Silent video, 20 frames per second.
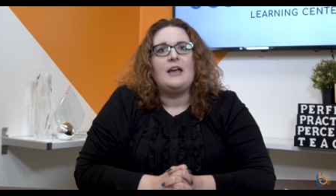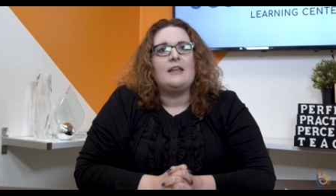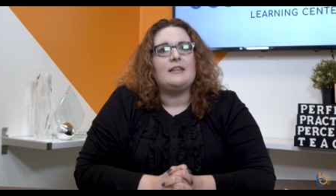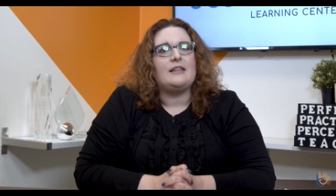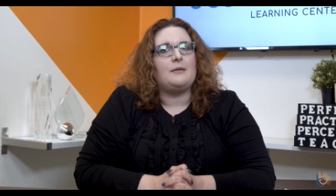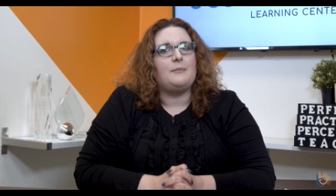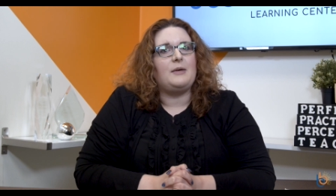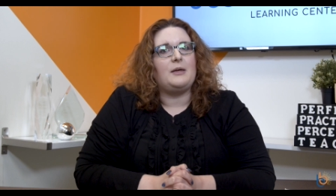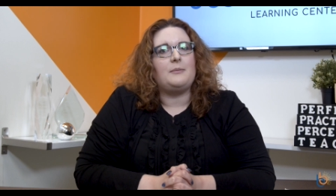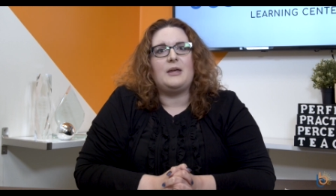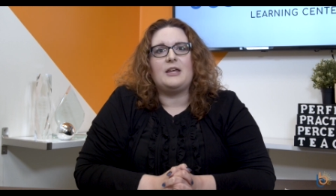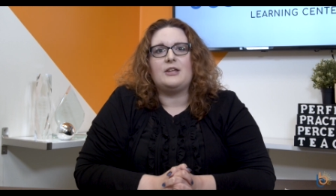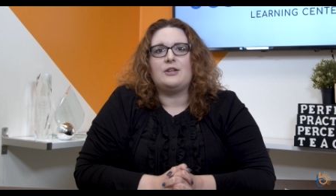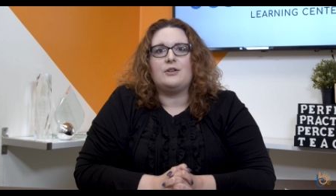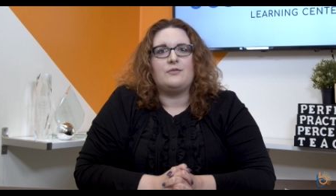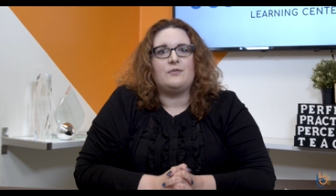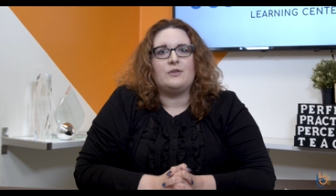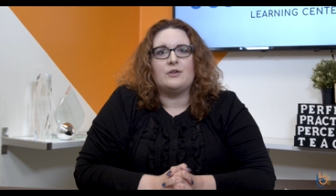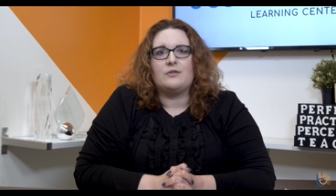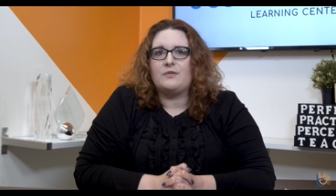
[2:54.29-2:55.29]
They may make
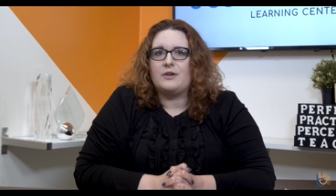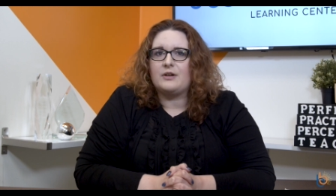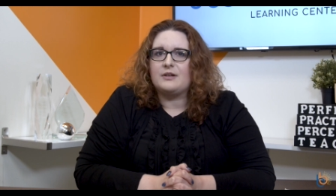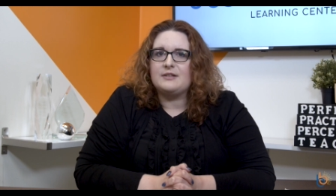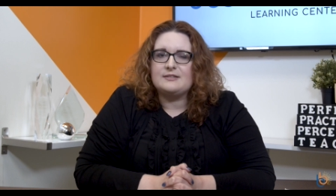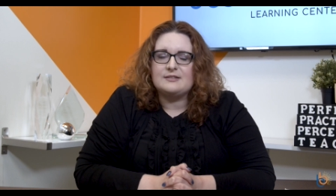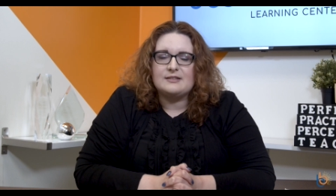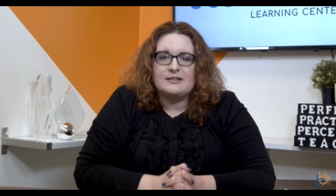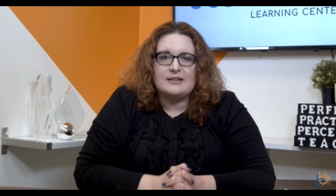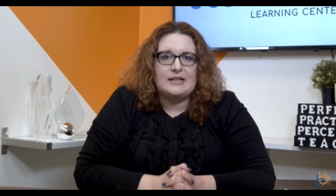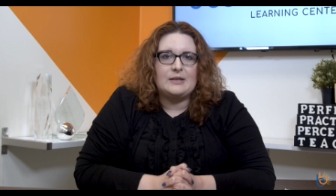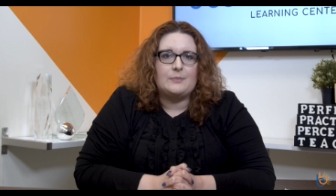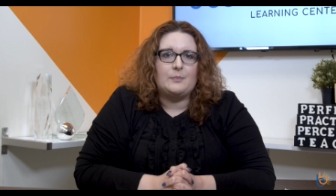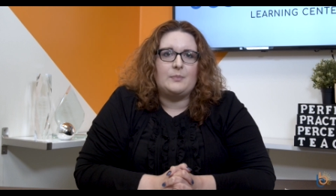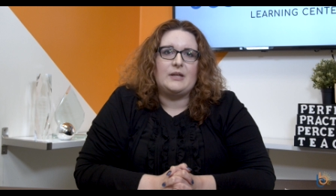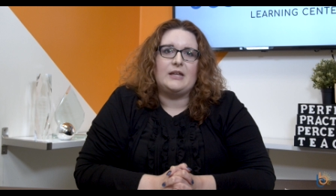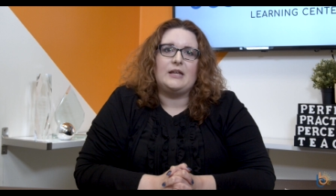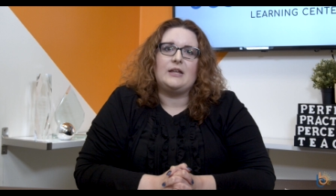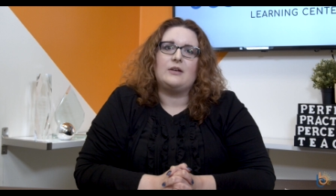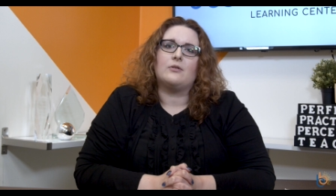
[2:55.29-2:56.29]
you feel very
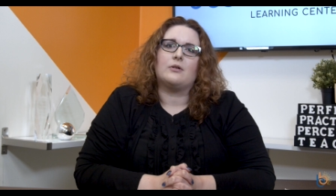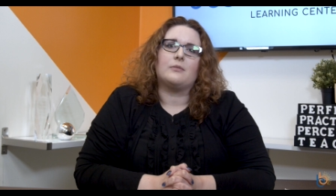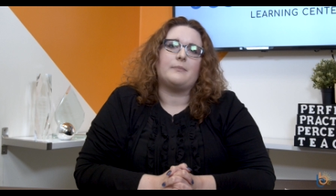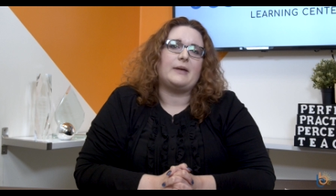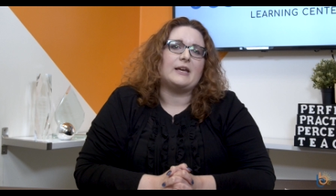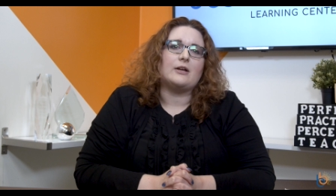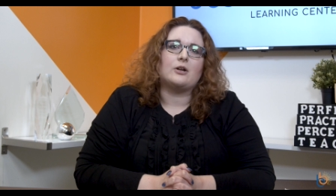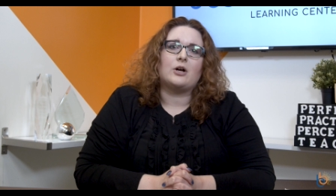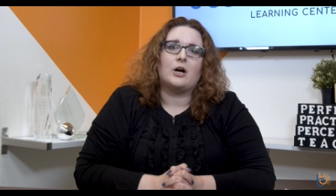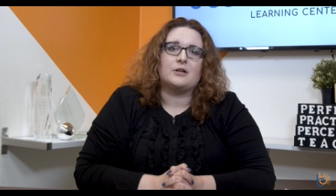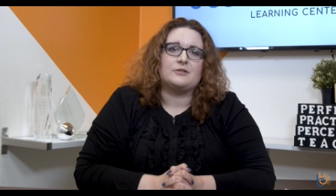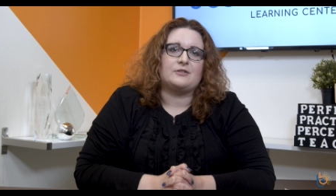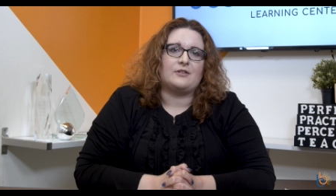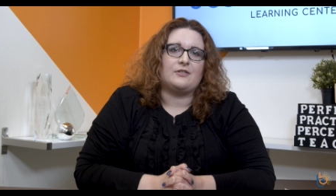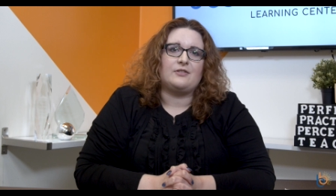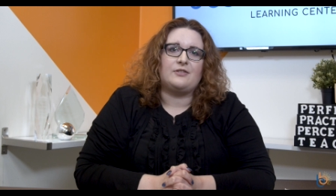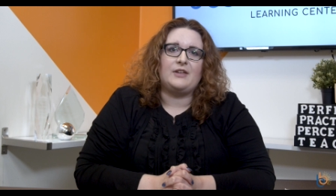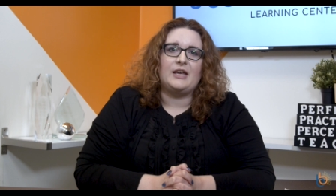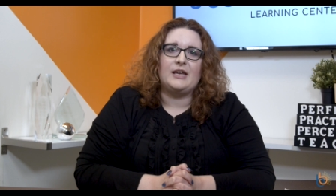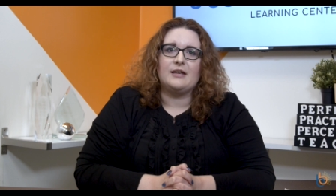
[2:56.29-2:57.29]
sleepy or make it hard to
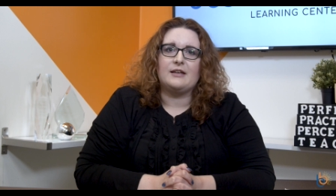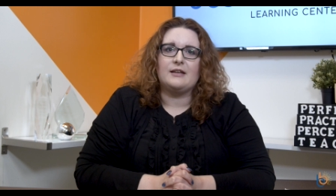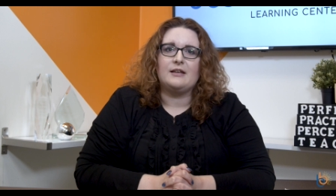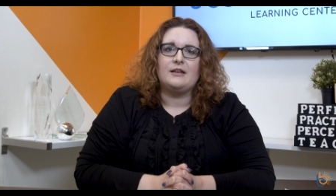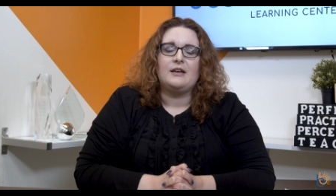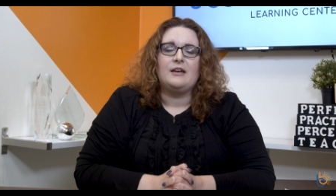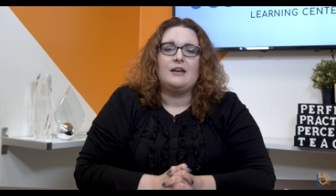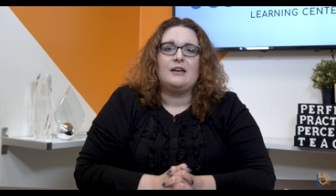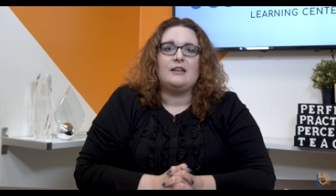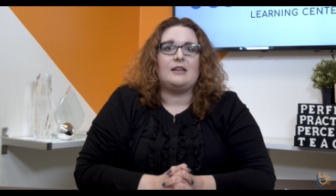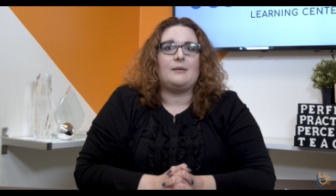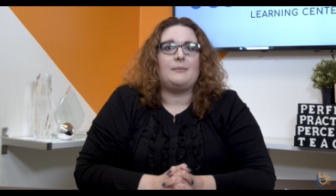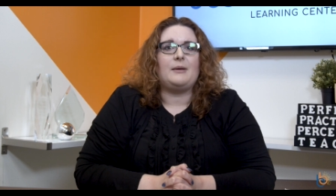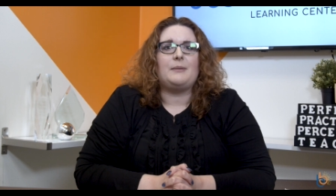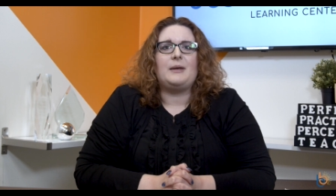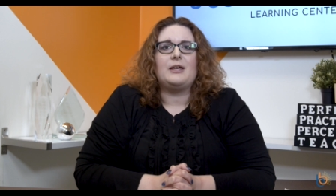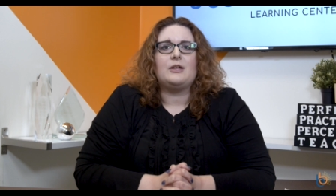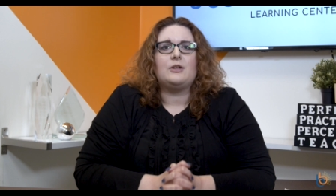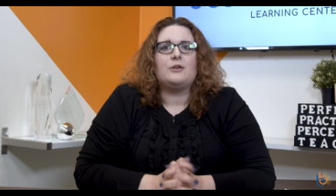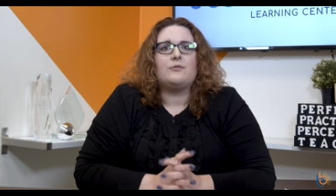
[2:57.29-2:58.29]
think. They may
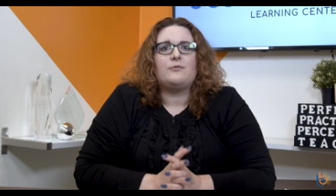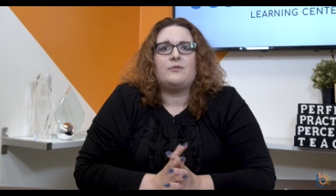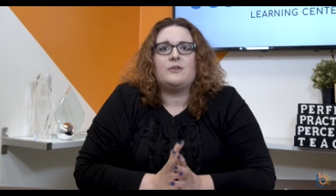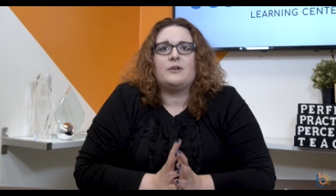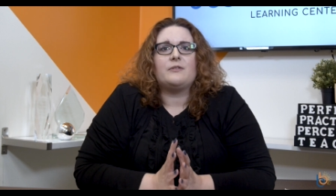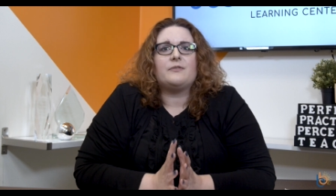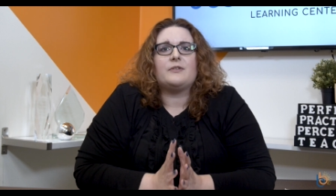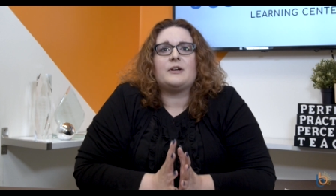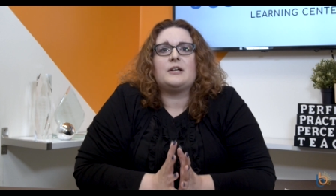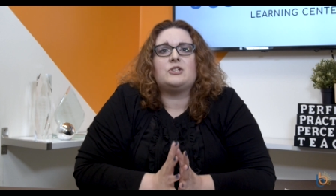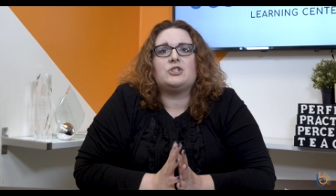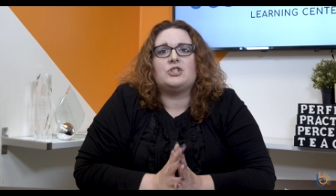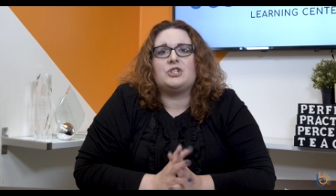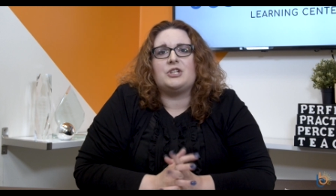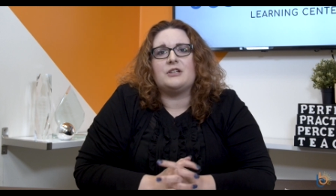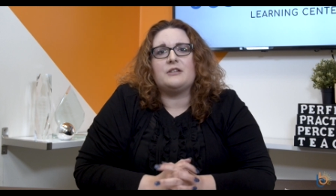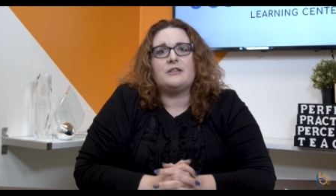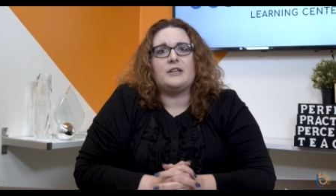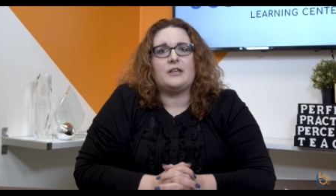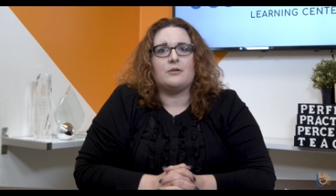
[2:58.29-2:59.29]
make you feel very
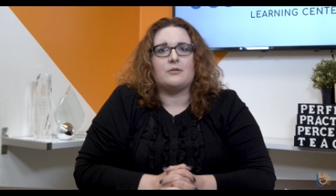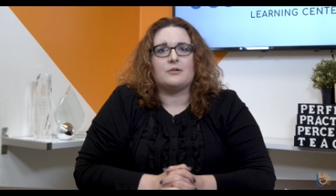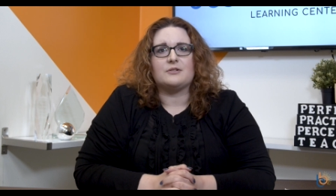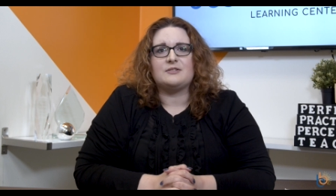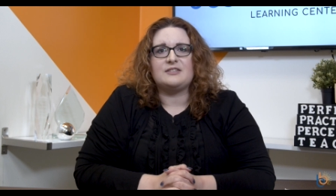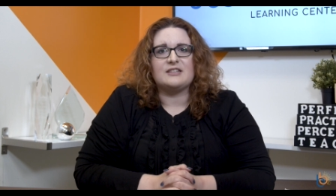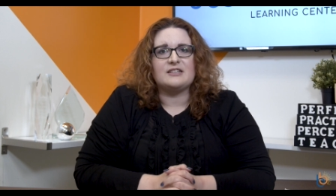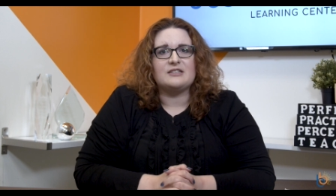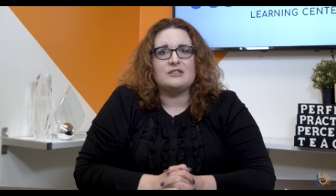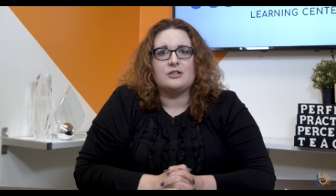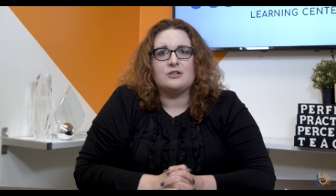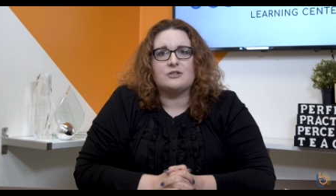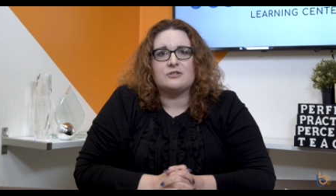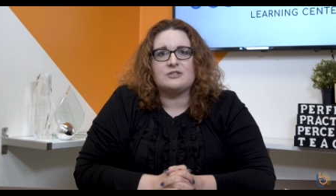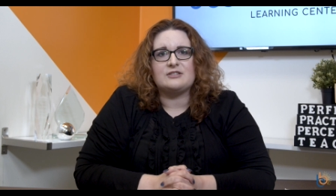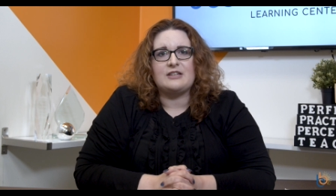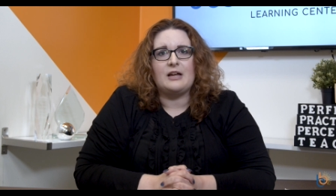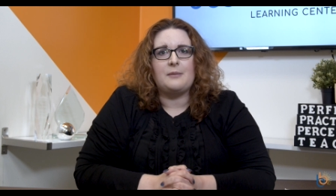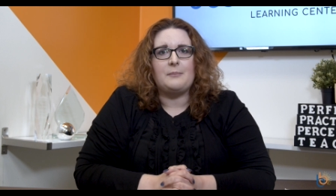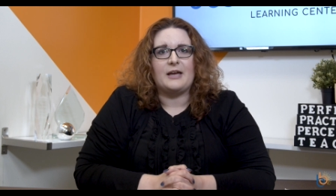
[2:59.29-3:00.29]
chilly or sick to your
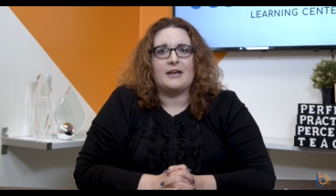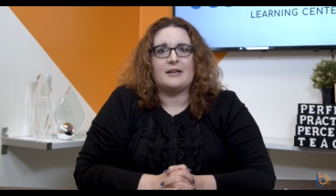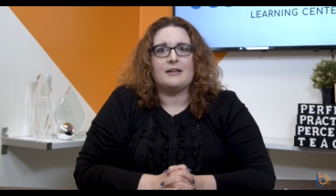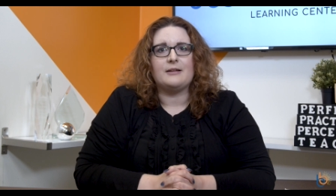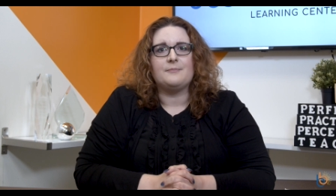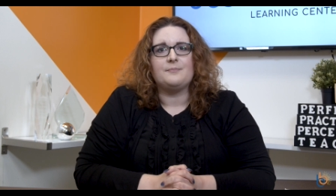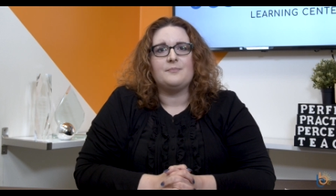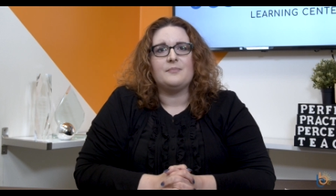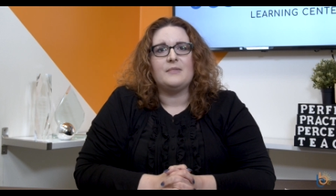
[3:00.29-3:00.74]
stomach.